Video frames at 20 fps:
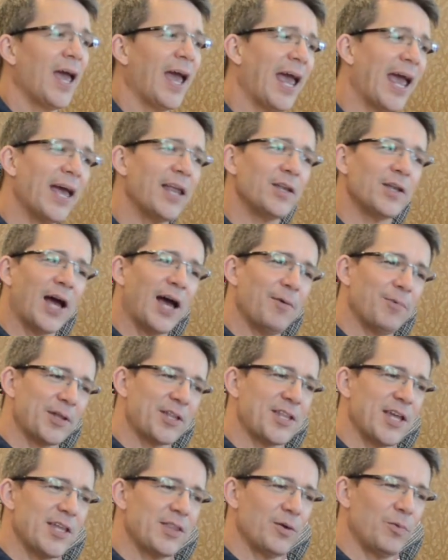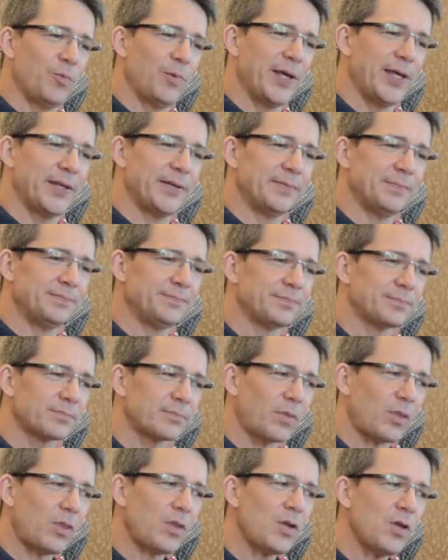And I will say that when
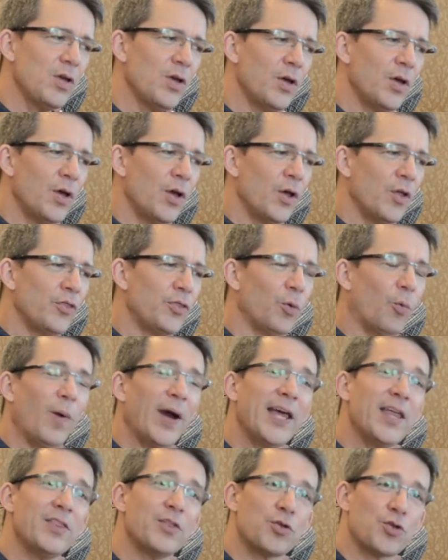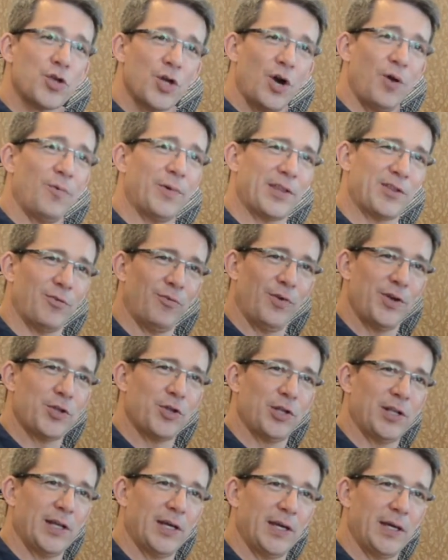the way the show was
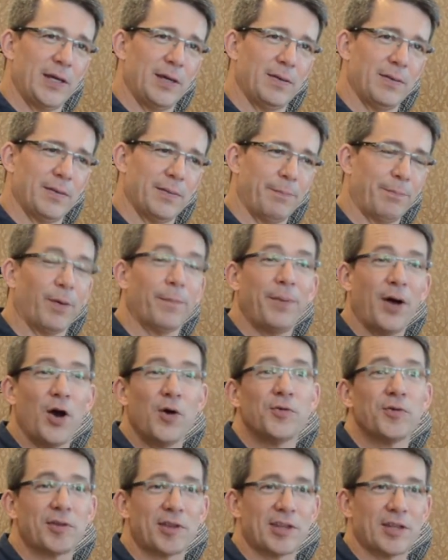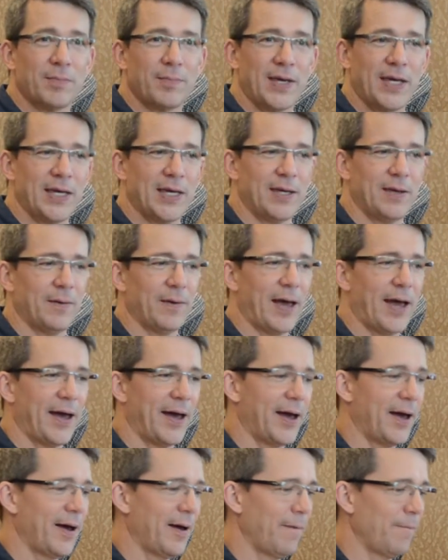originally proposed to me,
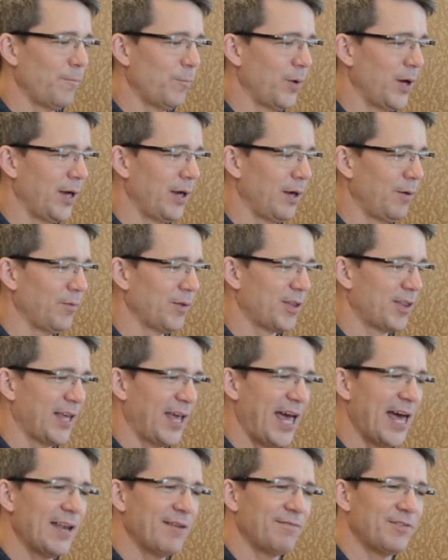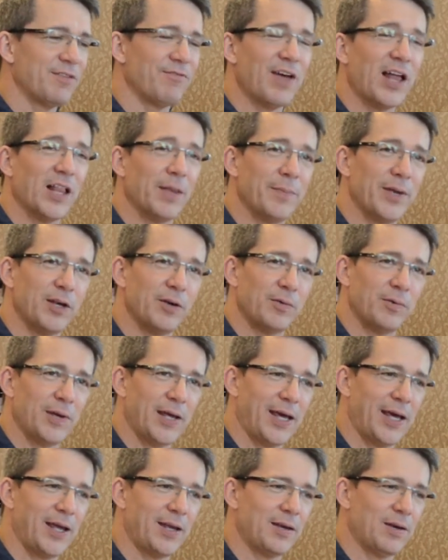it was the head of development
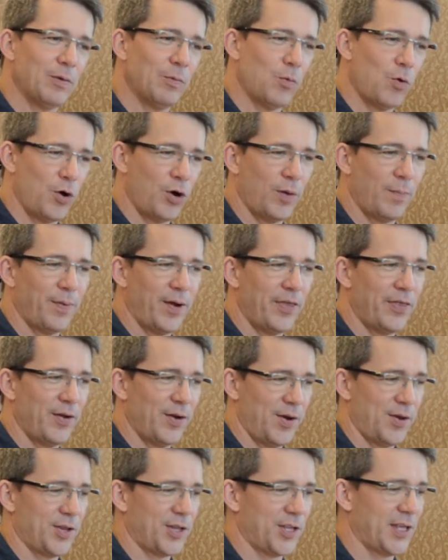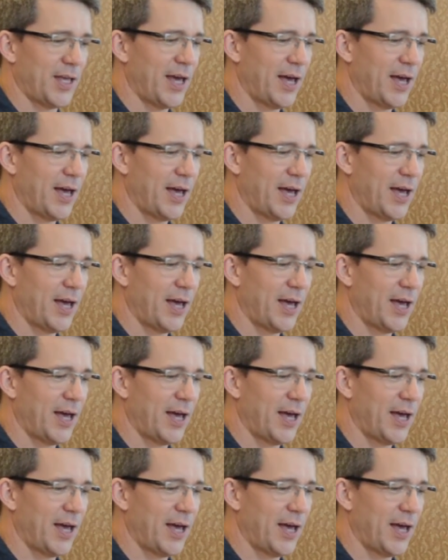at Warner Brothers,